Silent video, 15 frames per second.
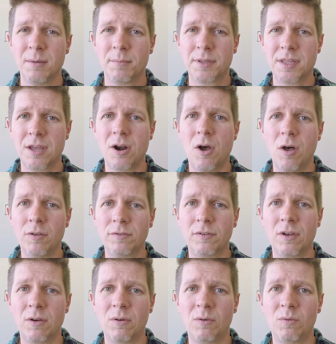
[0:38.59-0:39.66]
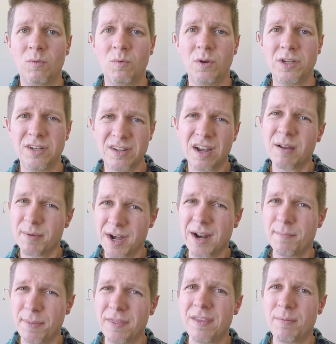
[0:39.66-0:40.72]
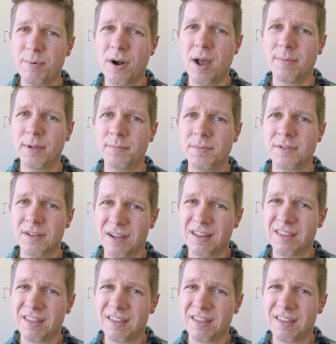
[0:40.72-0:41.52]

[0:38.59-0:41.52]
But then also, when you talk about empathy problems